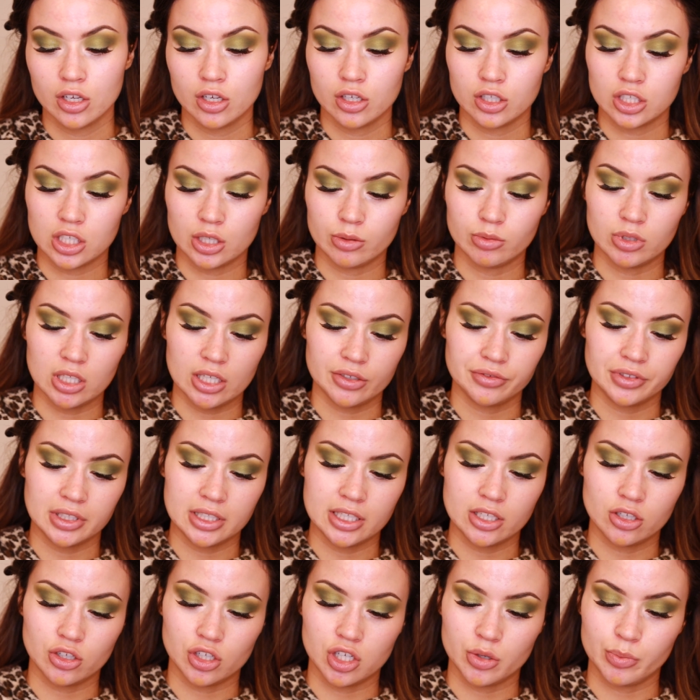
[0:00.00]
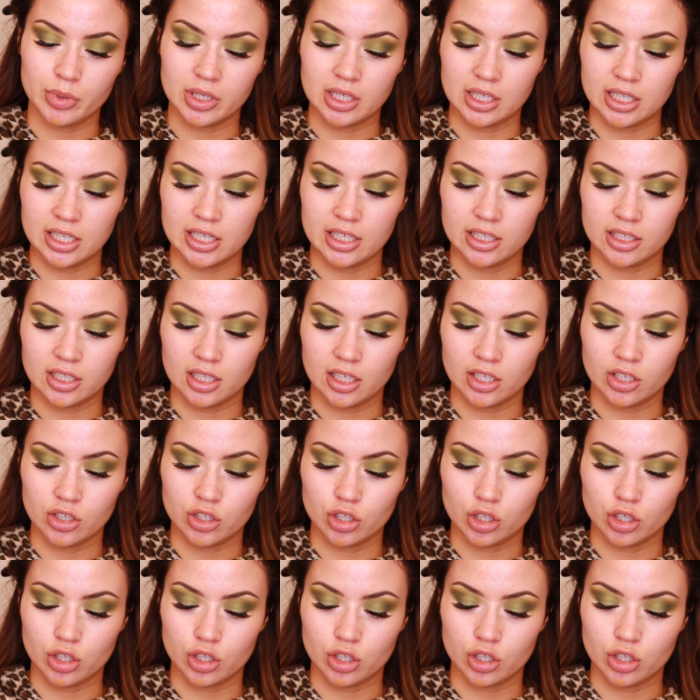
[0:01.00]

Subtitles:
so I'm definitely going to be needing